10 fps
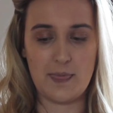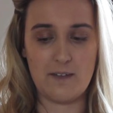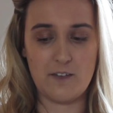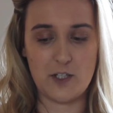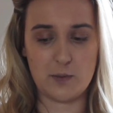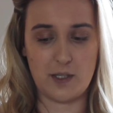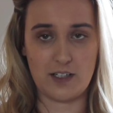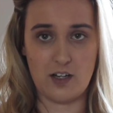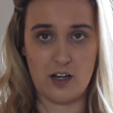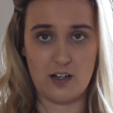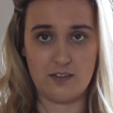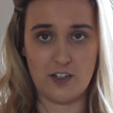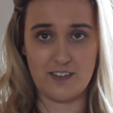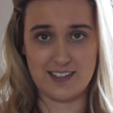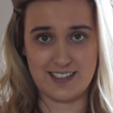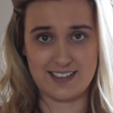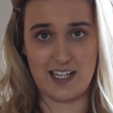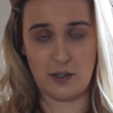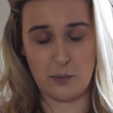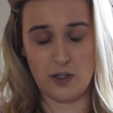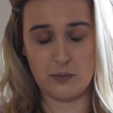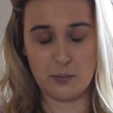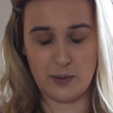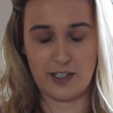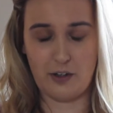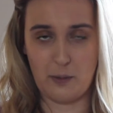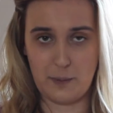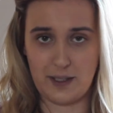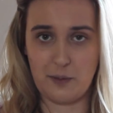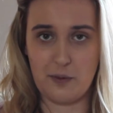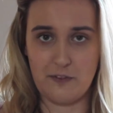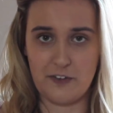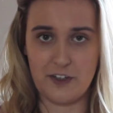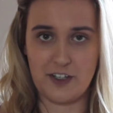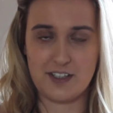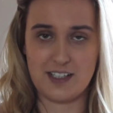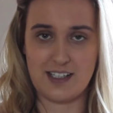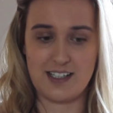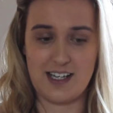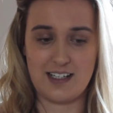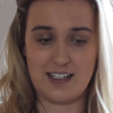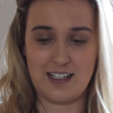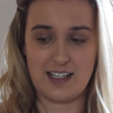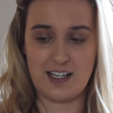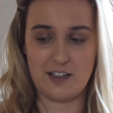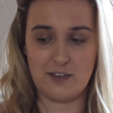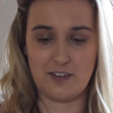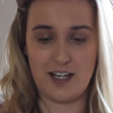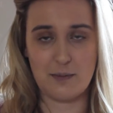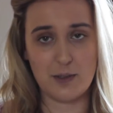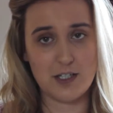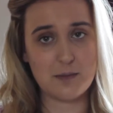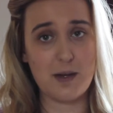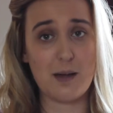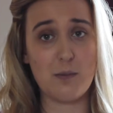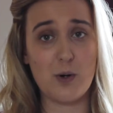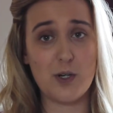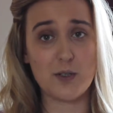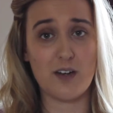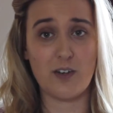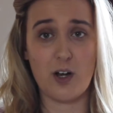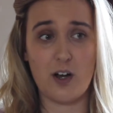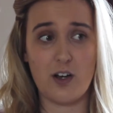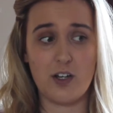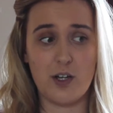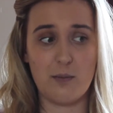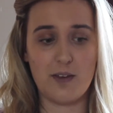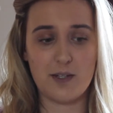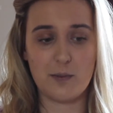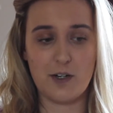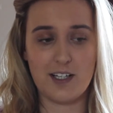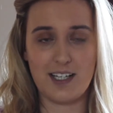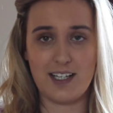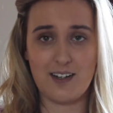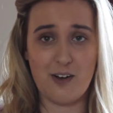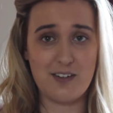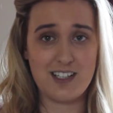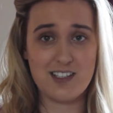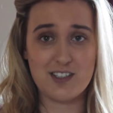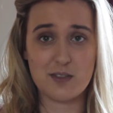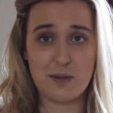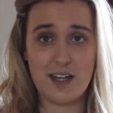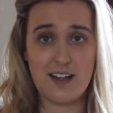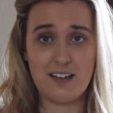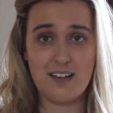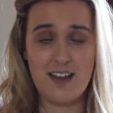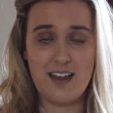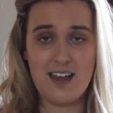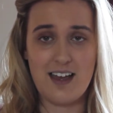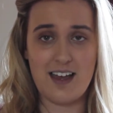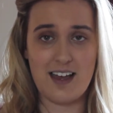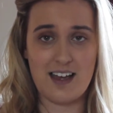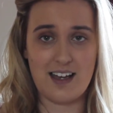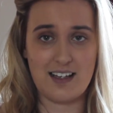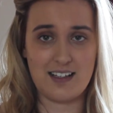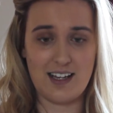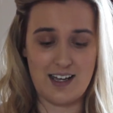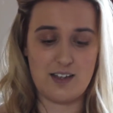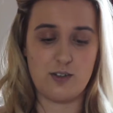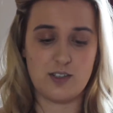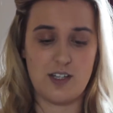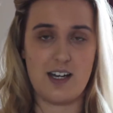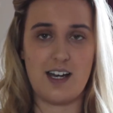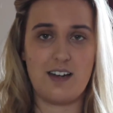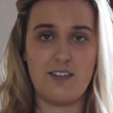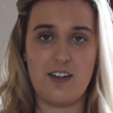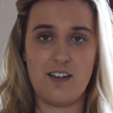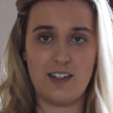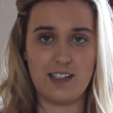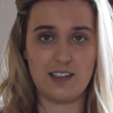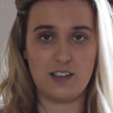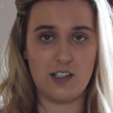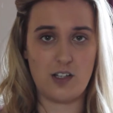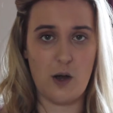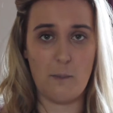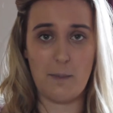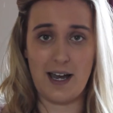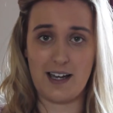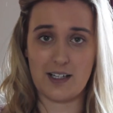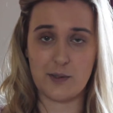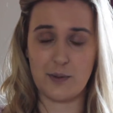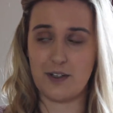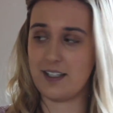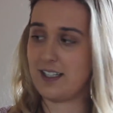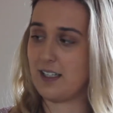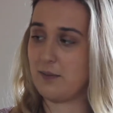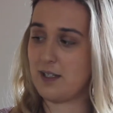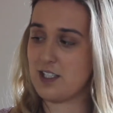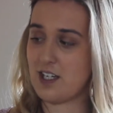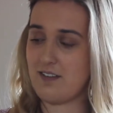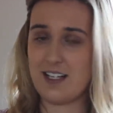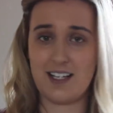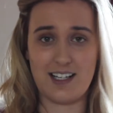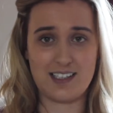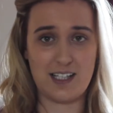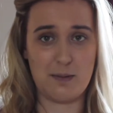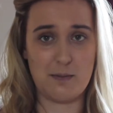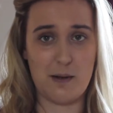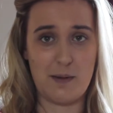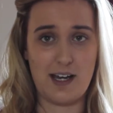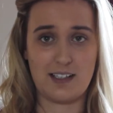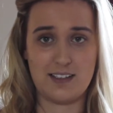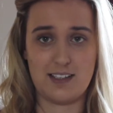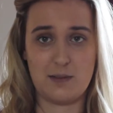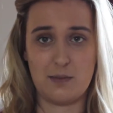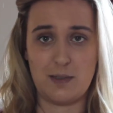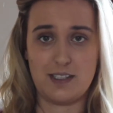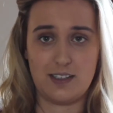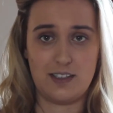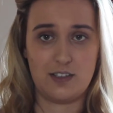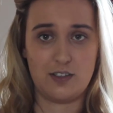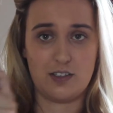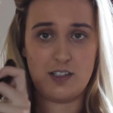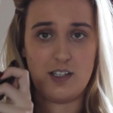the first one I got, not this exact one, but I got a pink one first, and then it kind of led me on to buy more. So I've got this one in orange as well, and I also have the little compact one here, which I really like to keep in my bag. So this one basically just